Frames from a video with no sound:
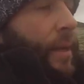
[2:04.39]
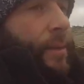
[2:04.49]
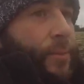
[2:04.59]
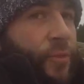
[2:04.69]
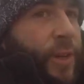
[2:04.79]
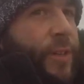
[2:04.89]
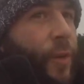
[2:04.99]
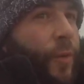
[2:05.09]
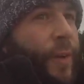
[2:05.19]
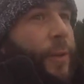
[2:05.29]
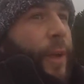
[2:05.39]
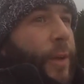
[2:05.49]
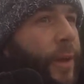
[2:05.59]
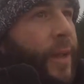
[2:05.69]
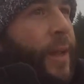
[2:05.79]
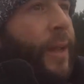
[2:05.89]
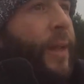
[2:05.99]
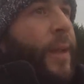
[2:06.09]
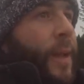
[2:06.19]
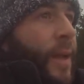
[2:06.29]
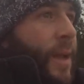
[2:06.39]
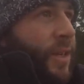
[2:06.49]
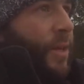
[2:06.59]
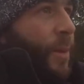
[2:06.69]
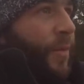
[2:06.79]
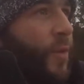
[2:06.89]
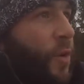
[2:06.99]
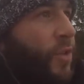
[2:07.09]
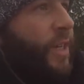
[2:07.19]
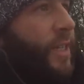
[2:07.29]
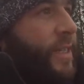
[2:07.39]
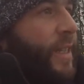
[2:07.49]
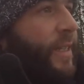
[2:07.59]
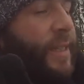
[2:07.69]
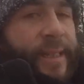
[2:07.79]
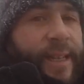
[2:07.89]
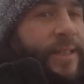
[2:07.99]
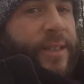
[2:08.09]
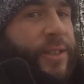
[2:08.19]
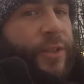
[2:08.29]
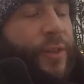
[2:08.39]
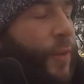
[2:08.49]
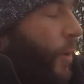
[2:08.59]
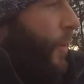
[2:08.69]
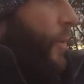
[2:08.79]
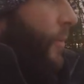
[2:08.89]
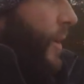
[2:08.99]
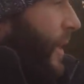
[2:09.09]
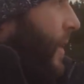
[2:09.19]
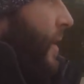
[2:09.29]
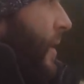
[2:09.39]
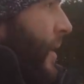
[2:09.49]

The trees have all fell down. Some of the views you can see into the distance are just phenomenal, they really are.